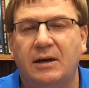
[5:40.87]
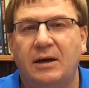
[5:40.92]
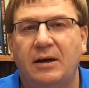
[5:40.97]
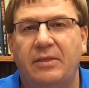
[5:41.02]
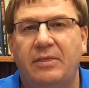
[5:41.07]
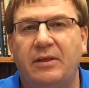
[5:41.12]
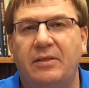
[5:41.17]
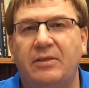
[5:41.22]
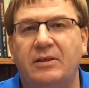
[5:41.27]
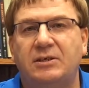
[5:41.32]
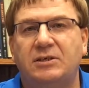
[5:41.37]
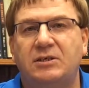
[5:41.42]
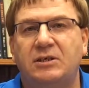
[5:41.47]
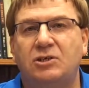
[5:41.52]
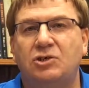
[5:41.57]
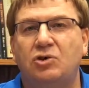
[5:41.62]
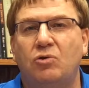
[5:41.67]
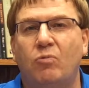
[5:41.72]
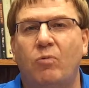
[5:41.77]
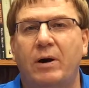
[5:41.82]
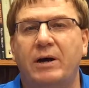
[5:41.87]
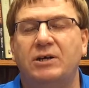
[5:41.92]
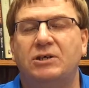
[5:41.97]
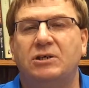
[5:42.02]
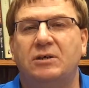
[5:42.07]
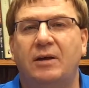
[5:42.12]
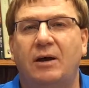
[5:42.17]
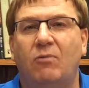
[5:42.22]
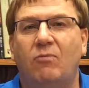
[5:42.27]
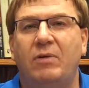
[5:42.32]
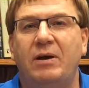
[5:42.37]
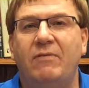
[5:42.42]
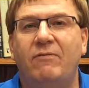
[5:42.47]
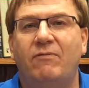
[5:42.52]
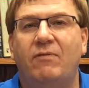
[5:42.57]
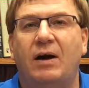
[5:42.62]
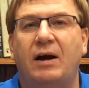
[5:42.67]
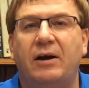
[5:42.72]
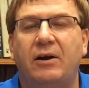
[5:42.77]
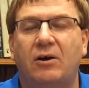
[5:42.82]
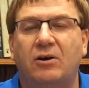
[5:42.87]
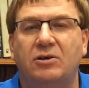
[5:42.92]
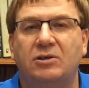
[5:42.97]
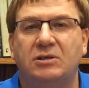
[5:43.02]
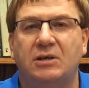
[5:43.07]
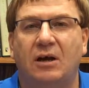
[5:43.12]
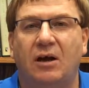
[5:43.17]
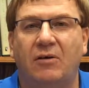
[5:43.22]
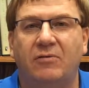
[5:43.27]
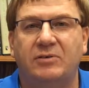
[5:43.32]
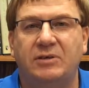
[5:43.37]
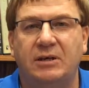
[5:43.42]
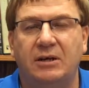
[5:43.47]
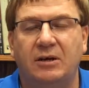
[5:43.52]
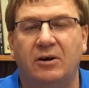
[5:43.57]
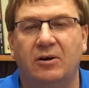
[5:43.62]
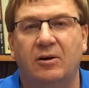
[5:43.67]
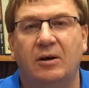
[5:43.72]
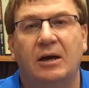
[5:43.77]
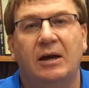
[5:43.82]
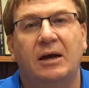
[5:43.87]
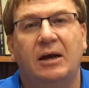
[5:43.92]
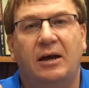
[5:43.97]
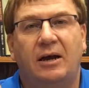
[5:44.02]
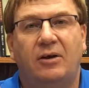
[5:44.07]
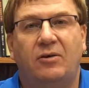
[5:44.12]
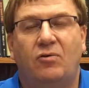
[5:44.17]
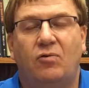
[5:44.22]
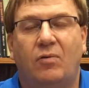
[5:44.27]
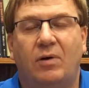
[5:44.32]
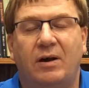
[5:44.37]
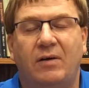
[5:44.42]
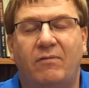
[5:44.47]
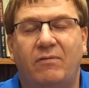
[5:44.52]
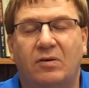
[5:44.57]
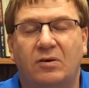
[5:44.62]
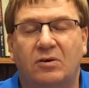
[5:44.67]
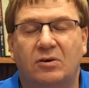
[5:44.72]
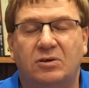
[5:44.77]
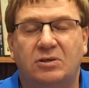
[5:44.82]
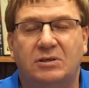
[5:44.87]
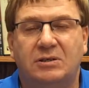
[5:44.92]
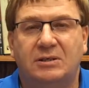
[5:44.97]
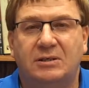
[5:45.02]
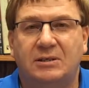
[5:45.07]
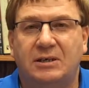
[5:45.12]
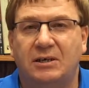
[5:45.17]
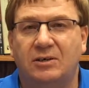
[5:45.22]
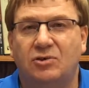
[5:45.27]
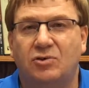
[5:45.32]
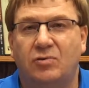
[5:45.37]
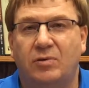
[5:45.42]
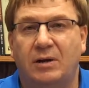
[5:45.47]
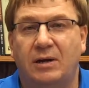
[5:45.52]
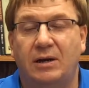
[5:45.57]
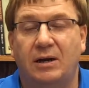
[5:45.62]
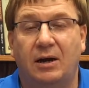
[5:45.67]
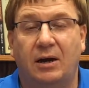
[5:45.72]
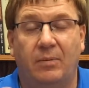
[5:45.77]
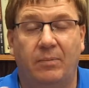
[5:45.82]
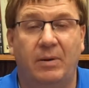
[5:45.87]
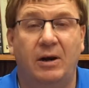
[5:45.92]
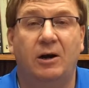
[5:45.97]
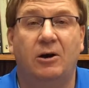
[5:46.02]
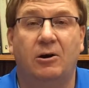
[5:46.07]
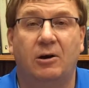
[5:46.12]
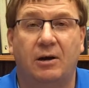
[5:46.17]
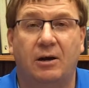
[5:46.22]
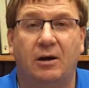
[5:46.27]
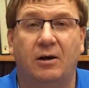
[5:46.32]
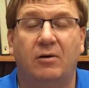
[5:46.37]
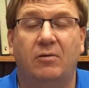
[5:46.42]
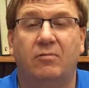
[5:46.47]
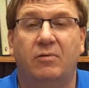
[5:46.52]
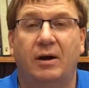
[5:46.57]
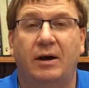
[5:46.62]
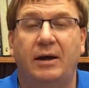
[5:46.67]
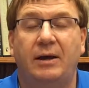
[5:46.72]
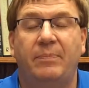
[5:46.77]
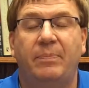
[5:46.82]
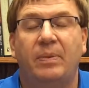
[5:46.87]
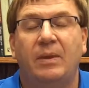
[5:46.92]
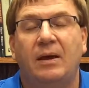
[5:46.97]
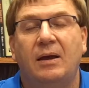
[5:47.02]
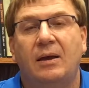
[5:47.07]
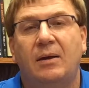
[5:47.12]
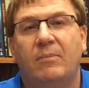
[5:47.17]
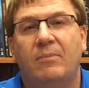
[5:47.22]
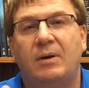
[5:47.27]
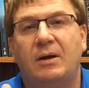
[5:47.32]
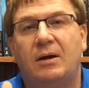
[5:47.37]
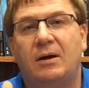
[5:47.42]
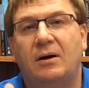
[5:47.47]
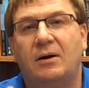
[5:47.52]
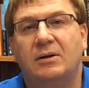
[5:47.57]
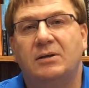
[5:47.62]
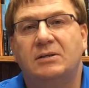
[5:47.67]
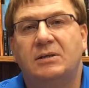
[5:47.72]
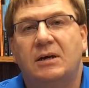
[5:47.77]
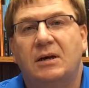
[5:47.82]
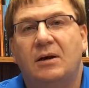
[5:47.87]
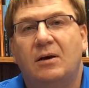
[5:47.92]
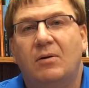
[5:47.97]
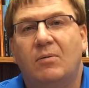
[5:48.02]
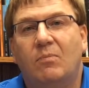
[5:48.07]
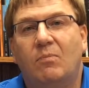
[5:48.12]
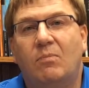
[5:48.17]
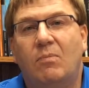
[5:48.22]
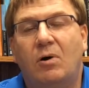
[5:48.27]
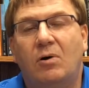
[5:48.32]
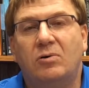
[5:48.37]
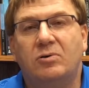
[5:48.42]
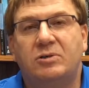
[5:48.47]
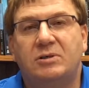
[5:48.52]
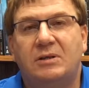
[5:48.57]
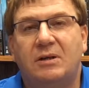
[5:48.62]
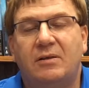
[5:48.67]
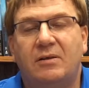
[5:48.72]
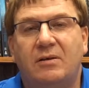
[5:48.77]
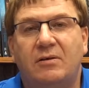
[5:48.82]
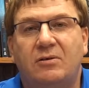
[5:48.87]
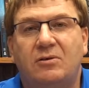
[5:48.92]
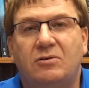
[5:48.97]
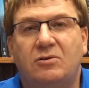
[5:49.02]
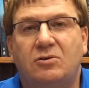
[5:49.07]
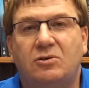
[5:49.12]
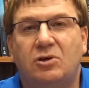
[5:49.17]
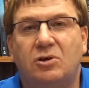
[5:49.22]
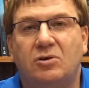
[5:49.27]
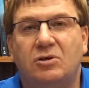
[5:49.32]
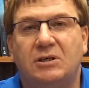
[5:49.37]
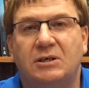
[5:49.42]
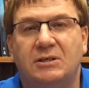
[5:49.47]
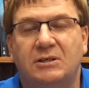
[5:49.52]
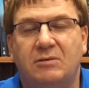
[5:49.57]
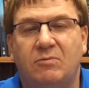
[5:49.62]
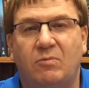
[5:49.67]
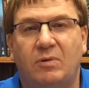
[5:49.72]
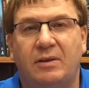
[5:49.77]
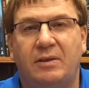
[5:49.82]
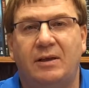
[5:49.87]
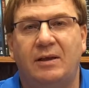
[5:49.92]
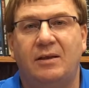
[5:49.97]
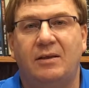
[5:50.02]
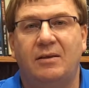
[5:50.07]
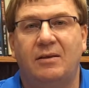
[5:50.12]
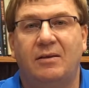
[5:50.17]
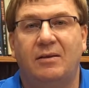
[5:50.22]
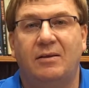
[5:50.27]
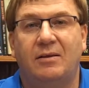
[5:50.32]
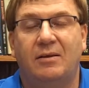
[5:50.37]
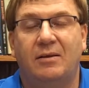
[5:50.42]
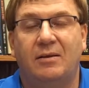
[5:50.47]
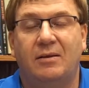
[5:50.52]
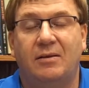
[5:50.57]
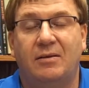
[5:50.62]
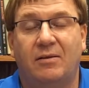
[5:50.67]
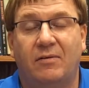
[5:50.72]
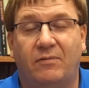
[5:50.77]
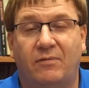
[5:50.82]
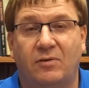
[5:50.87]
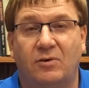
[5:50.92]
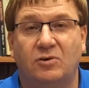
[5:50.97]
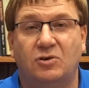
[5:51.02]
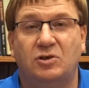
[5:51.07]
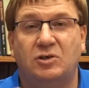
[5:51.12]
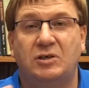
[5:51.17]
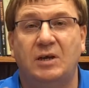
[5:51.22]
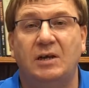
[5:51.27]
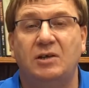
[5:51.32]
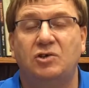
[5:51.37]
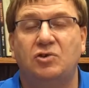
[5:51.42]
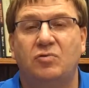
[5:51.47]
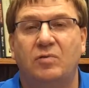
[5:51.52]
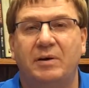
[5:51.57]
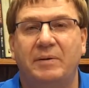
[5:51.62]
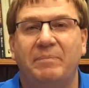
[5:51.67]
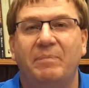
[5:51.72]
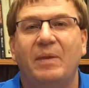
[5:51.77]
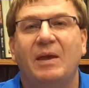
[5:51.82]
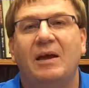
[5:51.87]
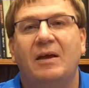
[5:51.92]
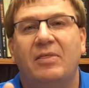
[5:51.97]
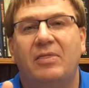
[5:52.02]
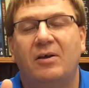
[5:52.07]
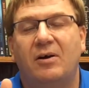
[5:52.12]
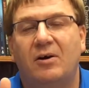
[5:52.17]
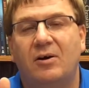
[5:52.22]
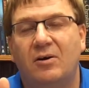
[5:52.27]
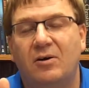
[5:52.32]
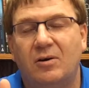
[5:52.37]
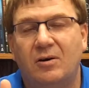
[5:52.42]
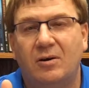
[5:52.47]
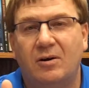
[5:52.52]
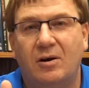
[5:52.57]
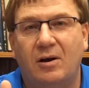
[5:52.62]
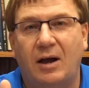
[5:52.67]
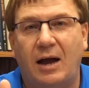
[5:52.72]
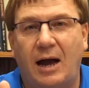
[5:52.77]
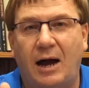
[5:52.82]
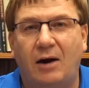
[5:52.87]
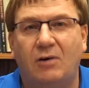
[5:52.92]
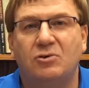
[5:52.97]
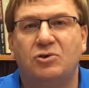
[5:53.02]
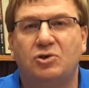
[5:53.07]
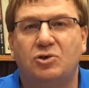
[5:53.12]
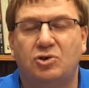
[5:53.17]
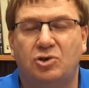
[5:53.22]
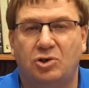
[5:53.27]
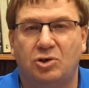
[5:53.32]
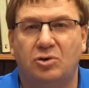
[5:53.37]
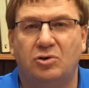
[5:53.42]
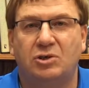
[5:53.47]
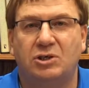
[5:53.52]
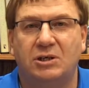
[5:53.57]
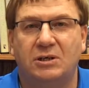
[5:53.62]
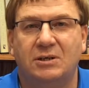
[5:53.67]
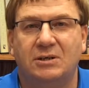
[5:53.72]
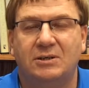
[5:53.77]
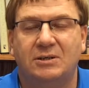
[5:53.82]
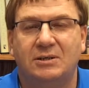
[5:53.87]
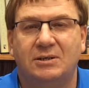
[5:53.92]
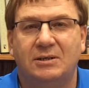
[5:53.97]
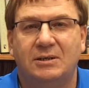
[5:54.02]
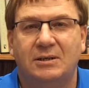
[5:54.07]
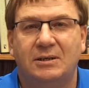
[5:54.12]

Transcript: than the situation that we find ourselves here in 21st century America, right? Because most of the churches within the first century, they're house churches.